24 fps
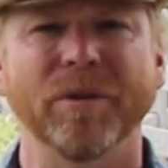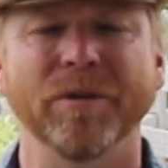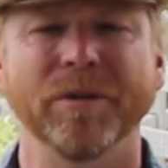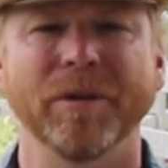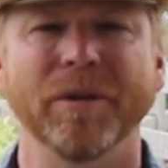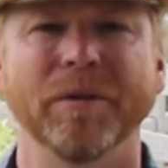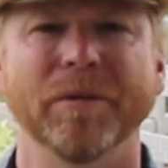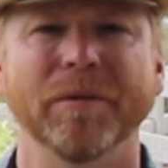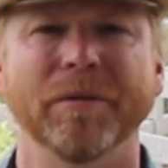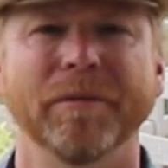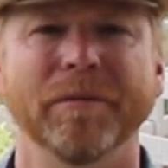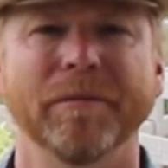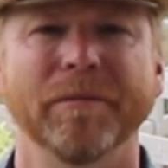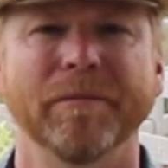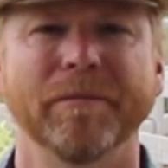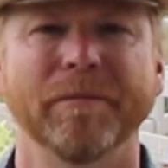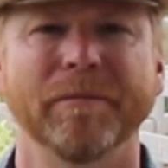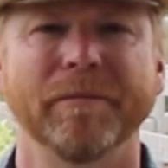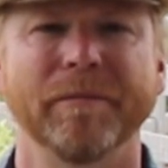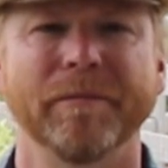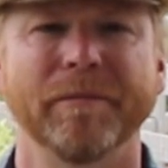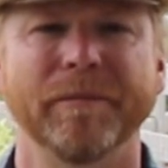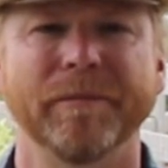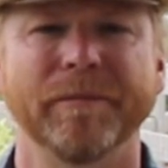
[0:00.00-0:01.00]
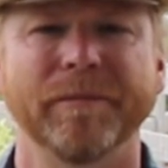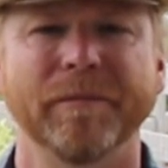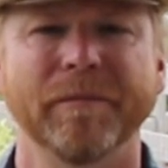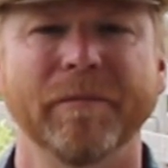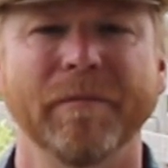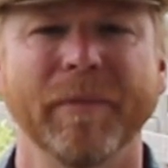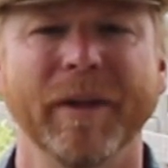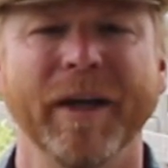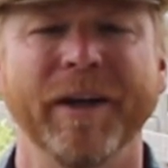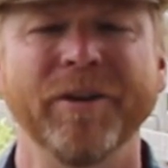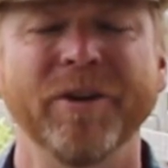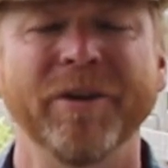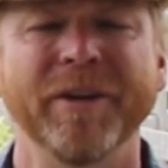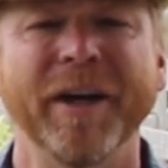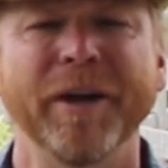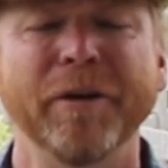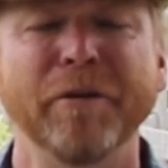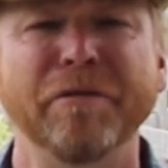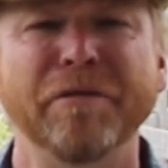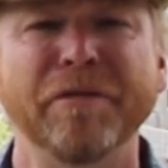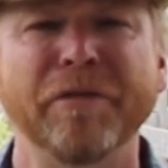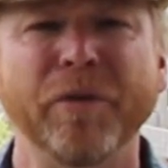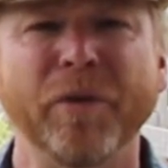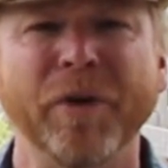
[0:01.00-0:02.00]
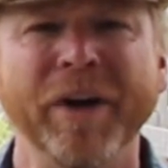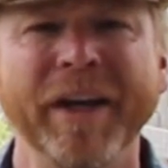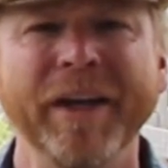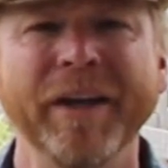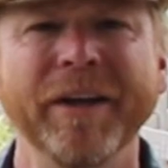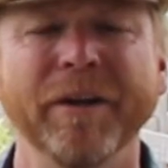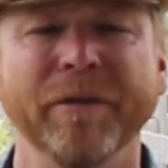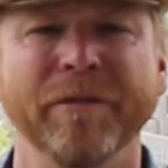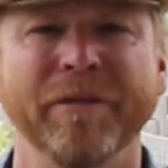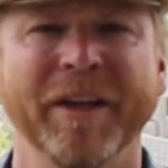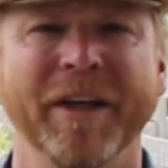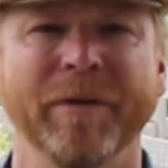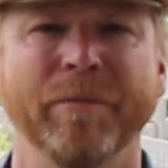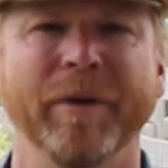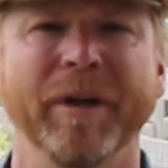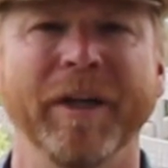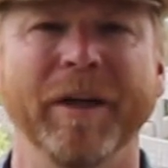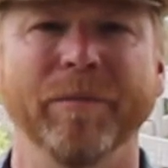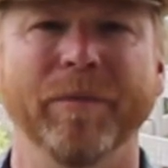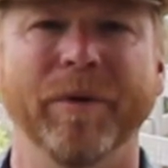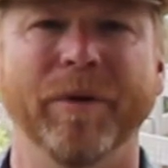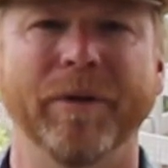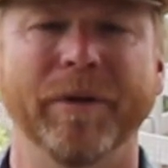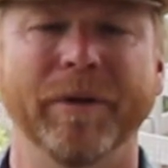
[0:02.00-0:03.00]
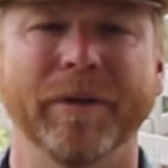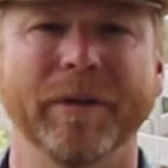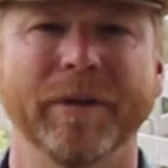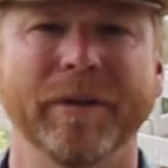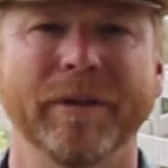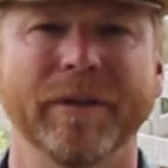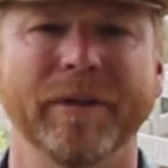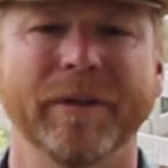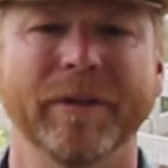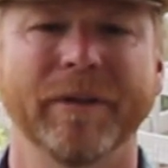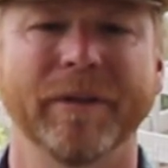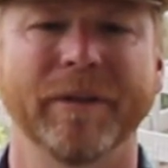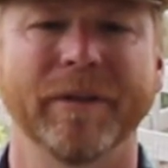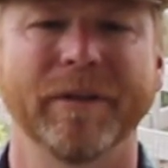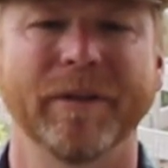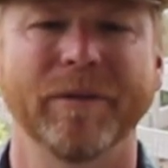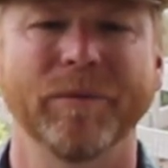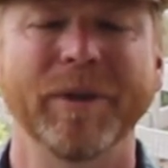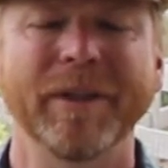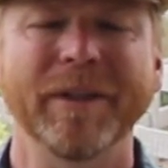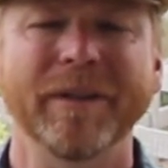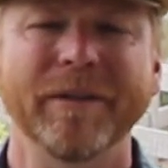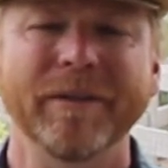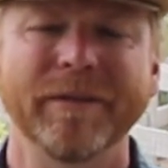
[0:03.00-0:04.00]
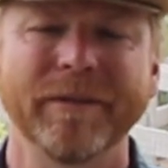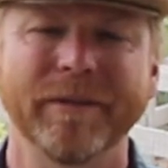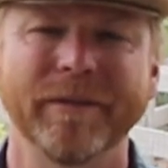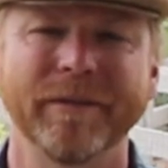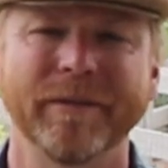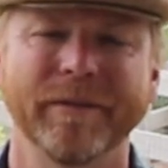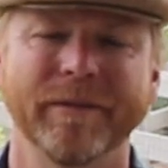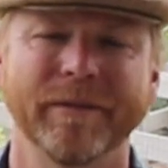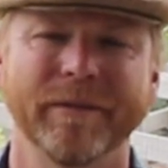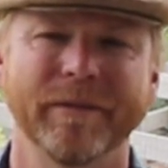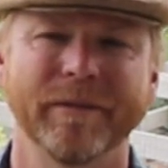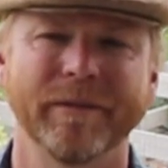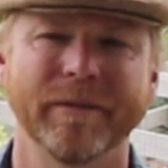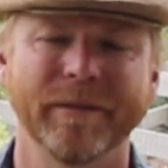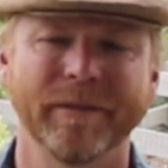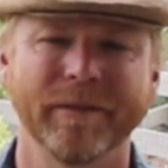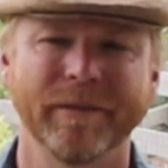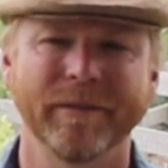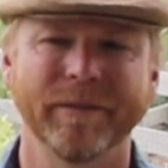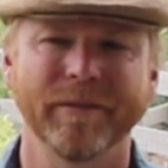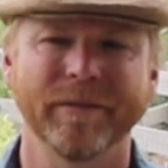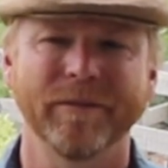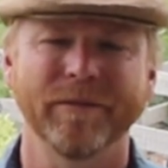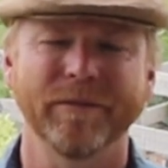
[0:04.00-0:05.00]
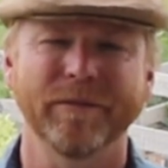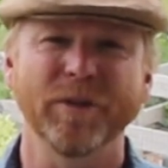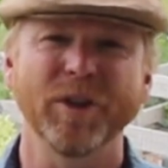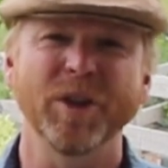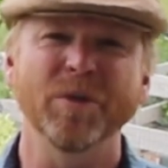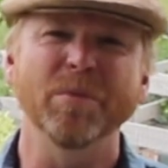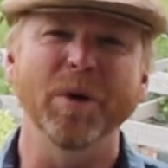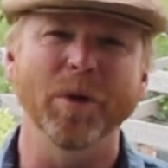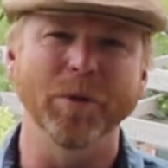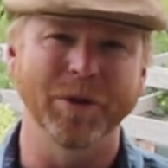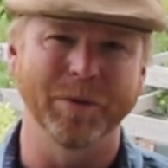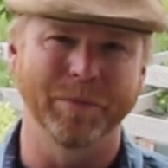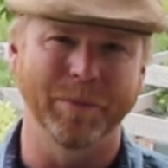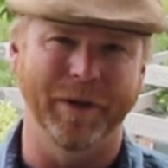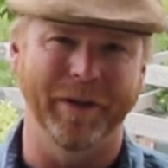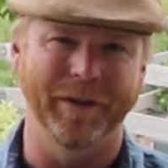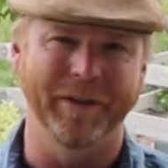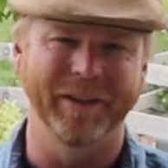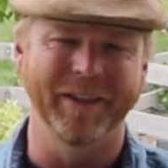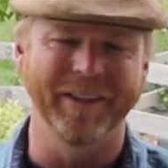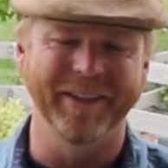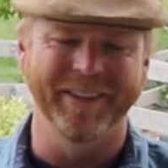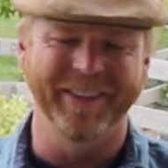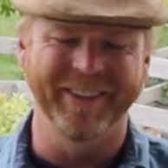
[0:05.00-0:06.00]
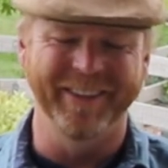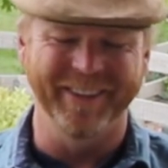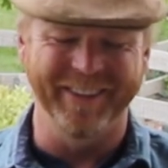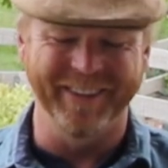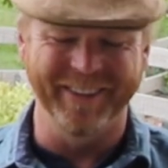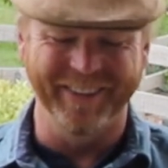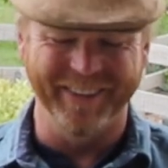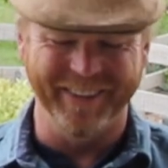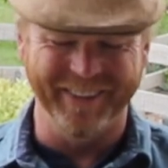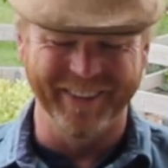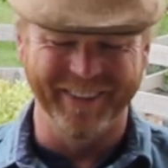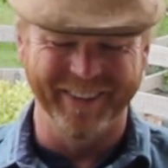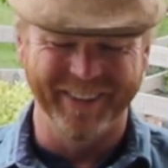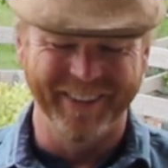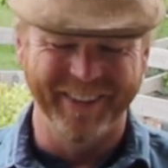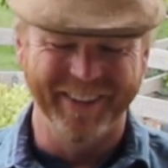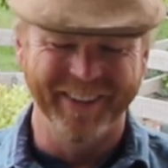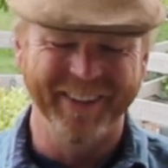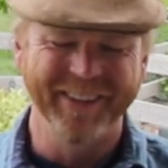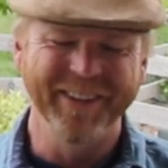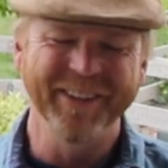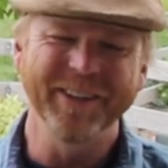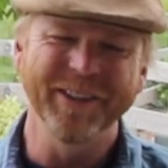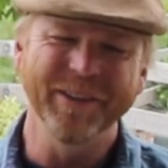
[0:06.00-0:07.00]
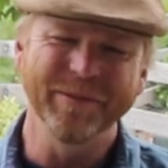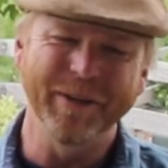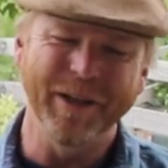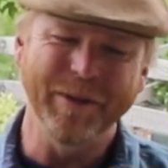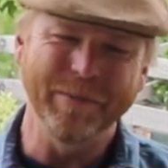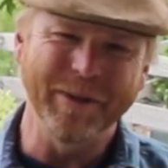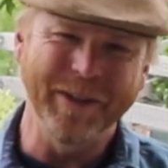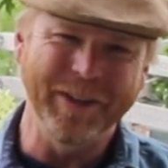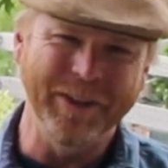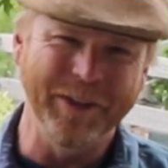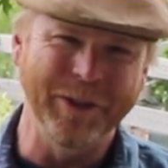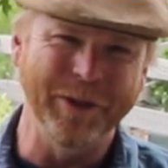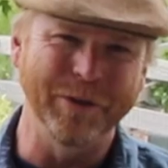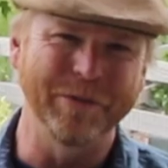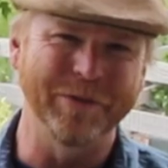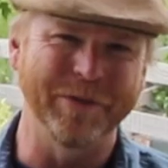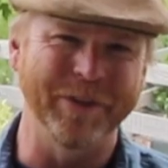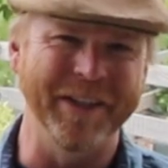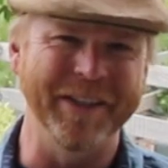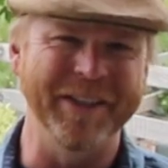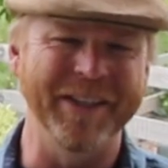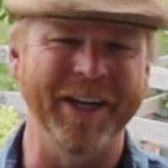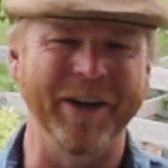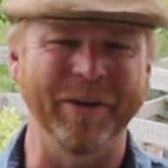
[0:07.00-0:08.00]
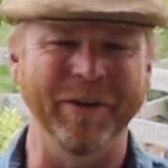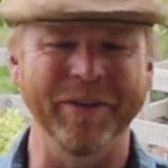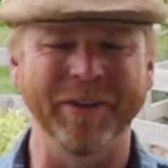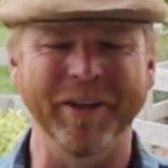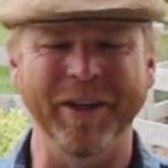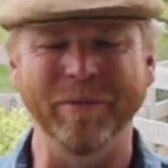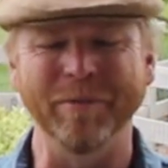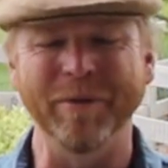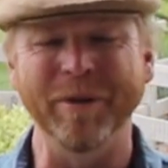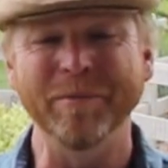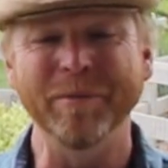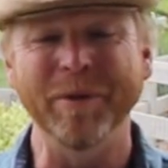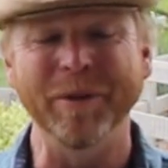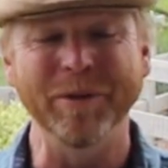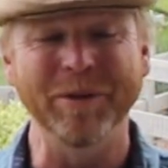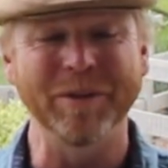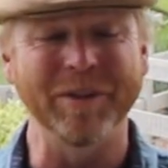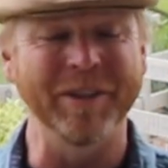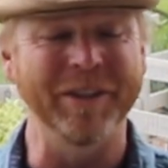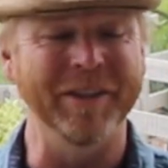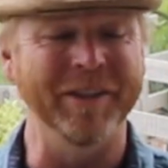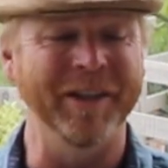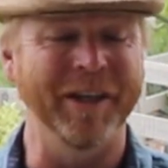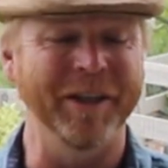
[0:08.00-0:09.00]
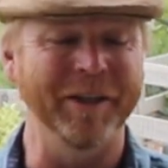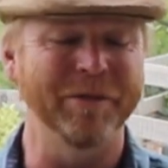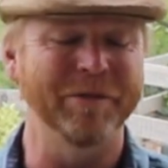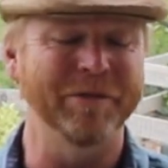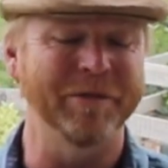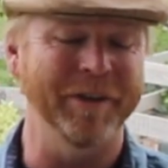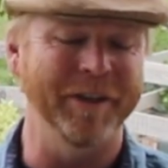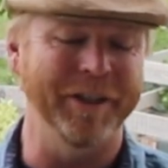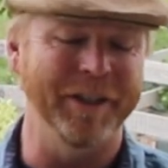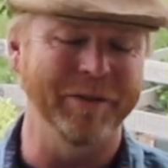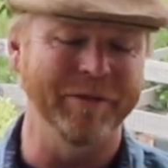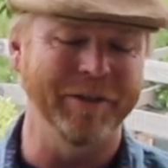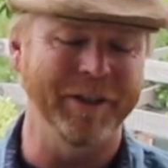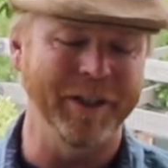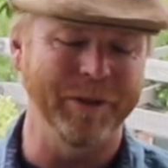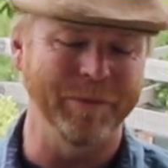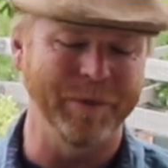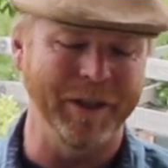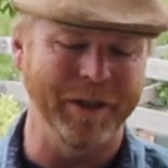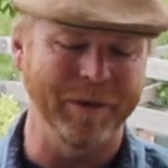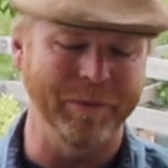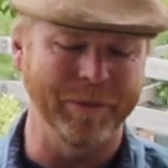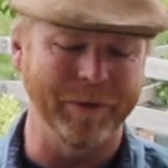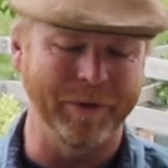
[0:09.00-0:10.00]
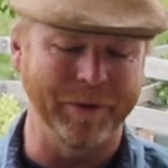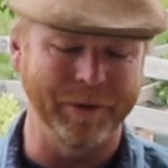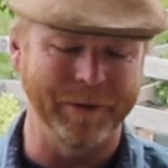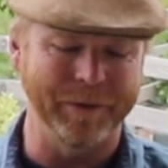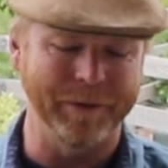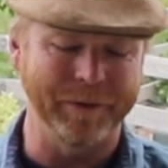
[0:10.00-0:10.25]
you. And you're not afraid of them anymore. Well, for the most part. Might be a little afraid now and then, but mostly you're not afraid of anything anymore.